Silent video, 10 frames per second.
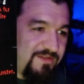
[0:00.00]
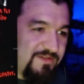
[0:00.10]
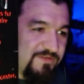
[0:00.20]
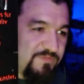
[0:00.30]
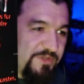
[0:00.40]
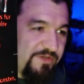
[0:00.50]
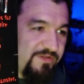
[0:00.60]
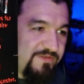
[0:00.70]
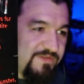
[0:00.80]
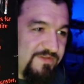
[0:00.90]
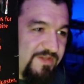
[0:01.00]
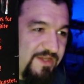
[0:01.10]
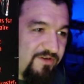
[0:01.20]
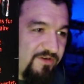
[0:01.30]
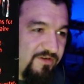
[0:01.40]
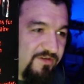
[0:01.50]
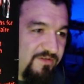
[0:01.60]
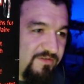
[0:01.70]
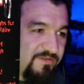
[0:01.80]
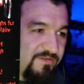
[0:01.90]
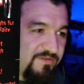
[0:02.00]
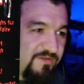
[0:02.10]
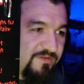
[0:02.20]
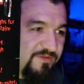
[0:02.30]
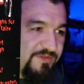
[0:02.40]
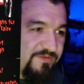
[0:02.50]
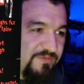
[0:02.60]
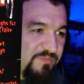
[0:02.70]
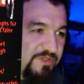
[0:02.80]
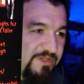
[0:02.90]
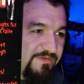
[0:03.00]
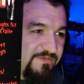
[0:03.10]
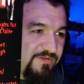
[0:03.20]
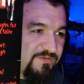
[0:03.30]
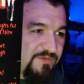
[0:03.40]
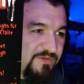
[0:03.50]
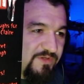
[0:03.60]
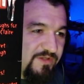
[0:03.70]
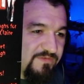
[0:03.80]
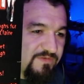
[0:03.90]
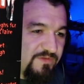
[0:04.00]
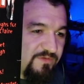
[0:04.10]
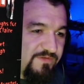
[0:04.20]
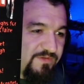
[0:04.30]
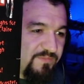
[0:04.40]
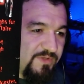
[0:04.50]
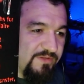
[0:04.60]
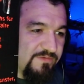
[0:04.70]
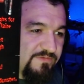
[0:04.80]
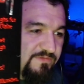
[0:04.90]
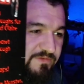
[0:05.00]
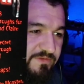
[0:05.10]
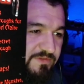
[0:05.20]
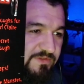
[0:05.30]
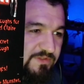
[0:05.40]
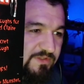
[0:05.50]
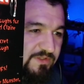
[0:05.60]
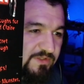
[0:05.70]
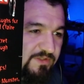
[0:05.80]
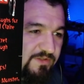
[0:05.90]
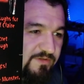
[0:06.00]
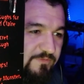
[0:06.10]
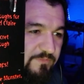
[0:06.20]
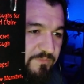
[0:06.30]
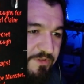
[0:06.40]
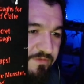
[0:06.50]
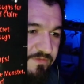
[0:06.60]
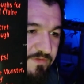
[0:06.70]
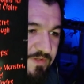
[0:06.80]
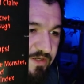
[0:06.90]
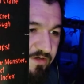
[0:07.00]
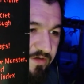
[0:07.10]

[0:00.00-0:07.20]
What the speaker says: Experience the terror. Oh, look, there's the price. It used to cost 13 bucks. Experience the terror.